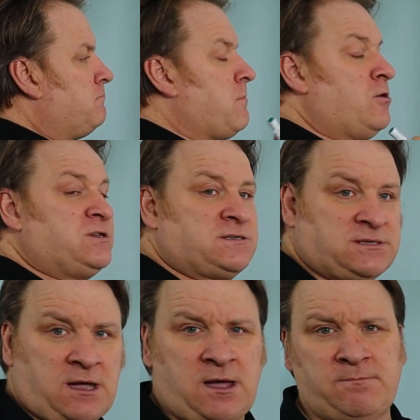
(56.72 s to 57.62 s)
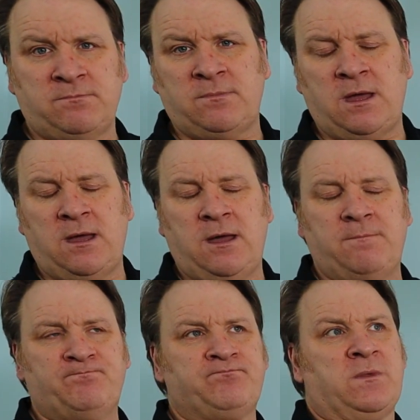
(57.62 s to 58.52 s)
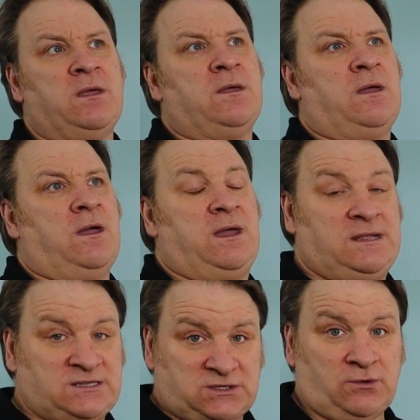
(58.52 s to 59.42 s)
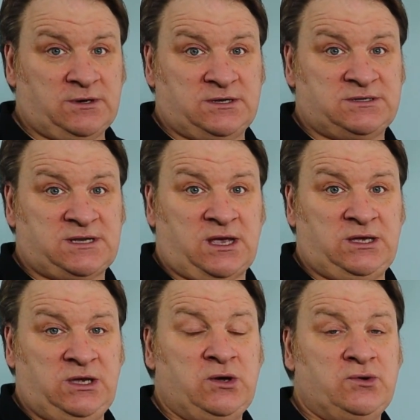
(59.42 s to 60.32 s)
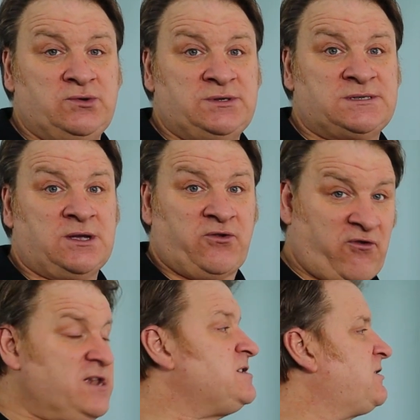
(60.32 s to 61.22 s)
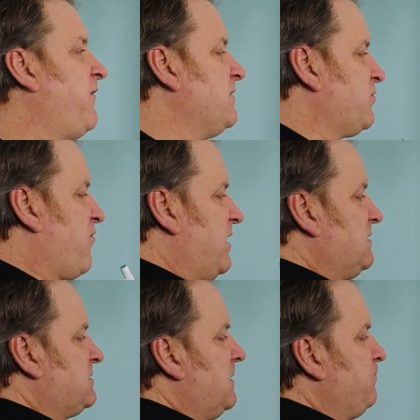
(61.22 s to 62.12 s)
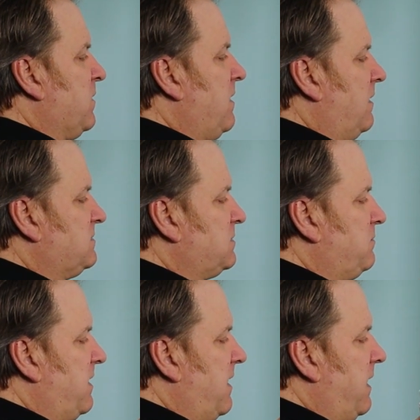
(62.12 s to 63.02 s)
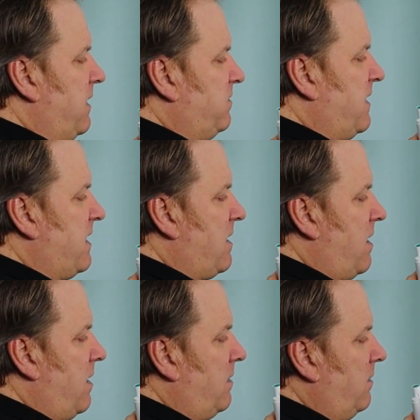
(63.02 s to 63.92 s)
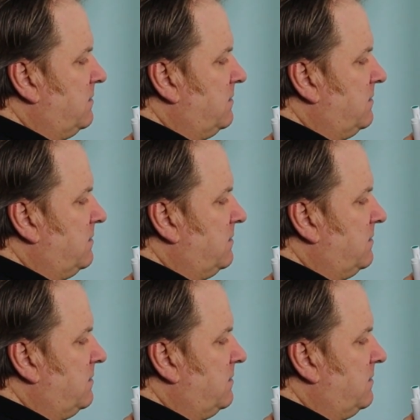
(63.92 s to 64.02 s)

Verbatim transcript: most um, um, uh, installers use drainage field crates. And so they, they are